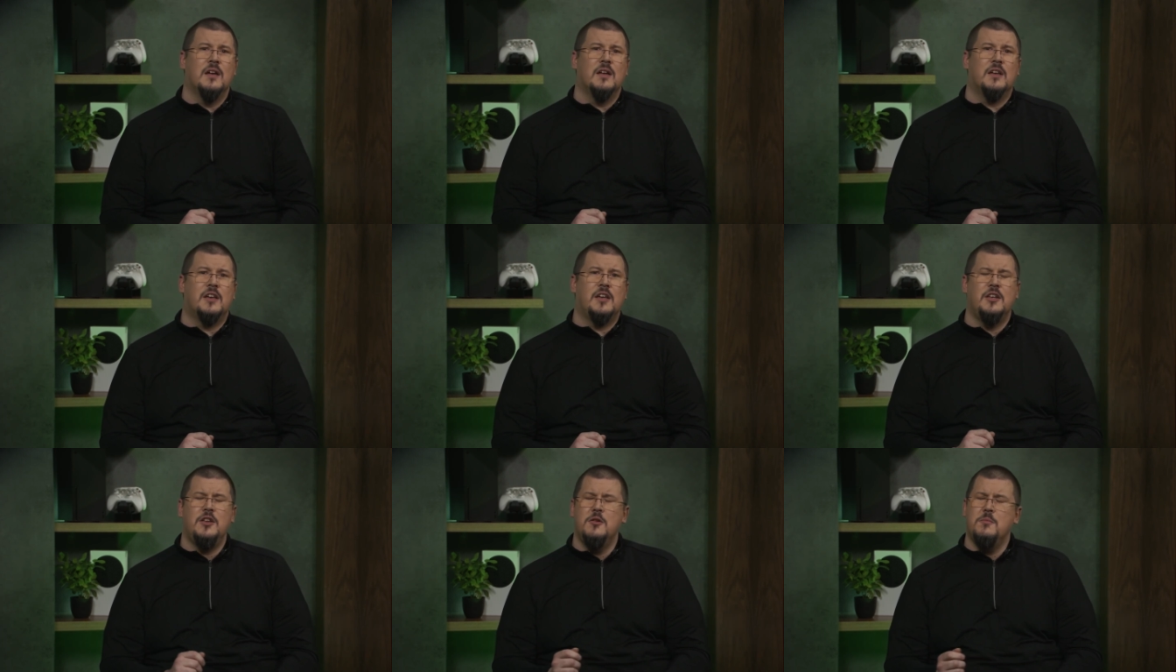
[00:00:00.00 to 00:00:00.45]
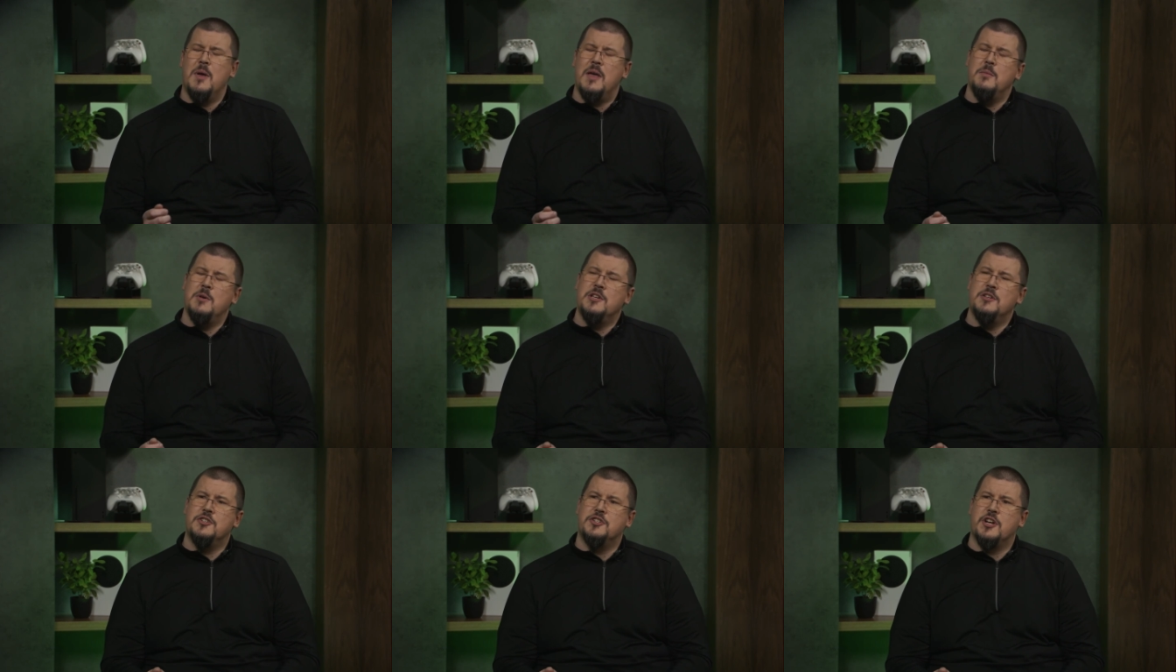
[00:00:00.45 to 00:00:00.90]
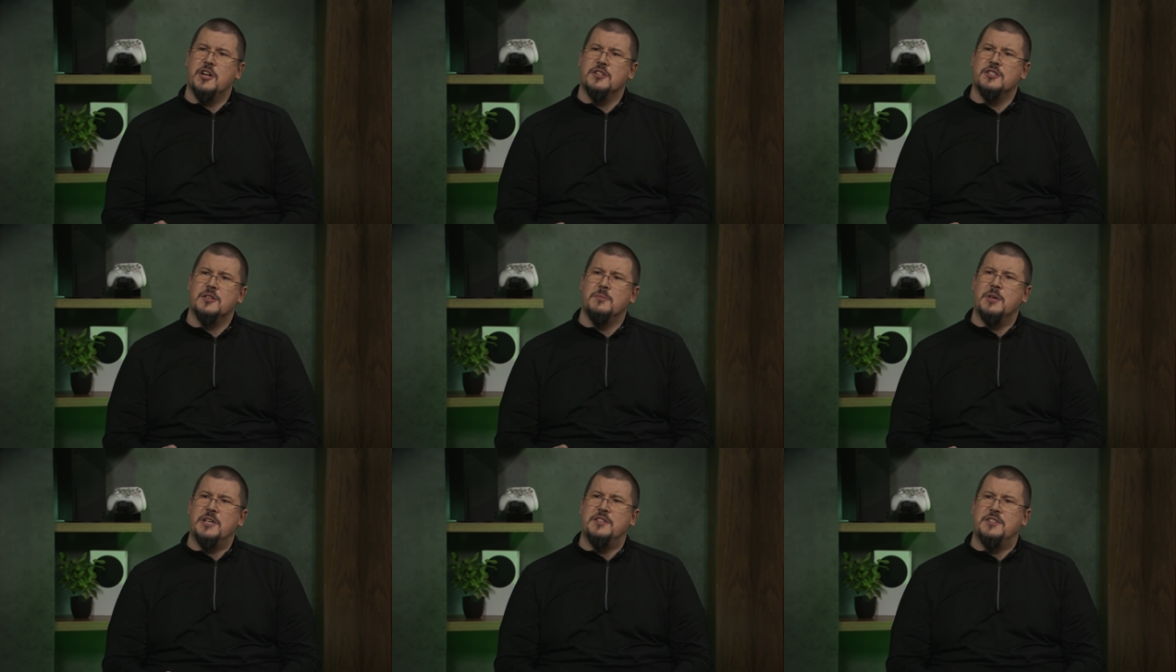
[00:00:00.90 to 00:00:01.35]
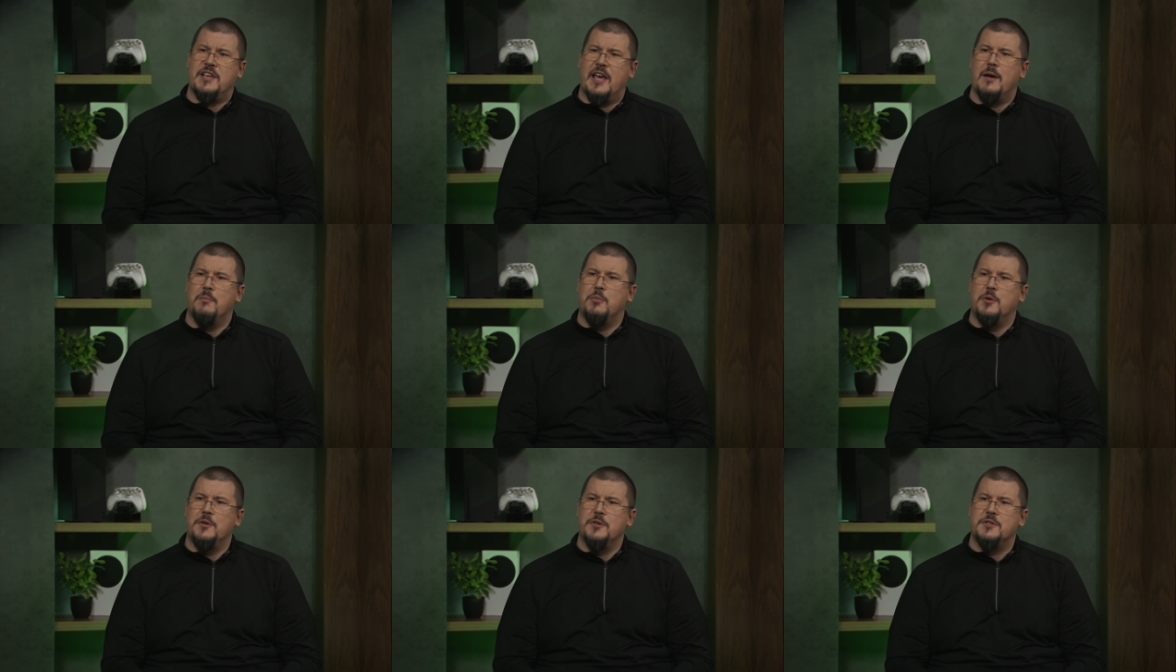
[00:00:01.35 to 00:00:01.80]
Can you maybe share some
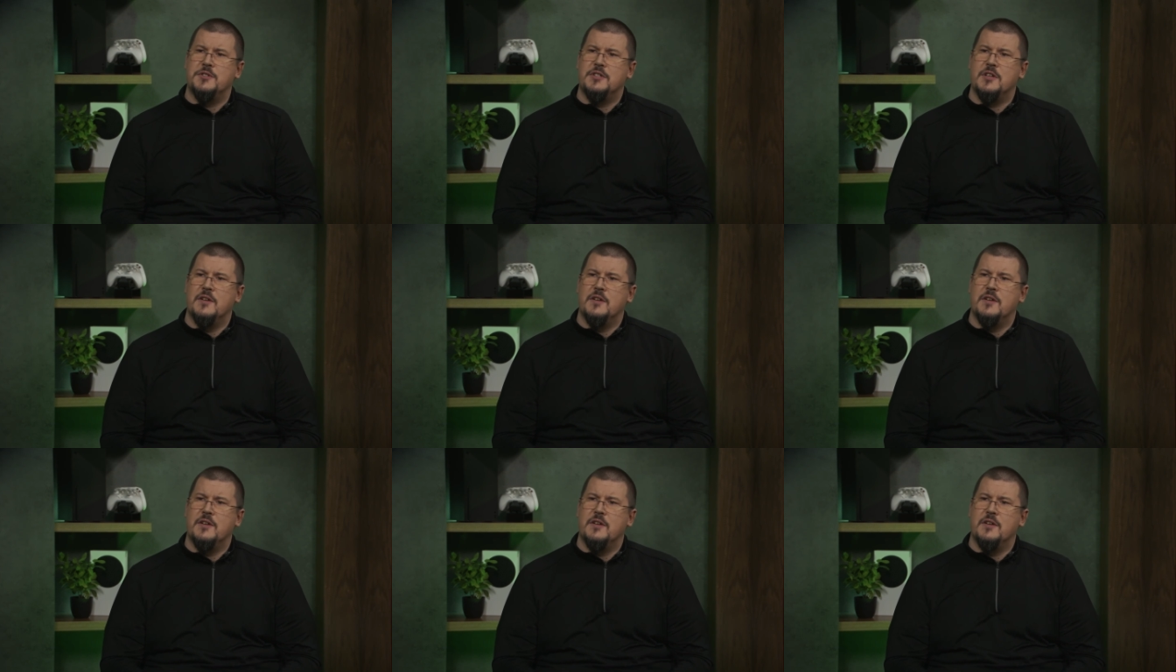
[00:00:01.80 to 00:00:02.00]
examples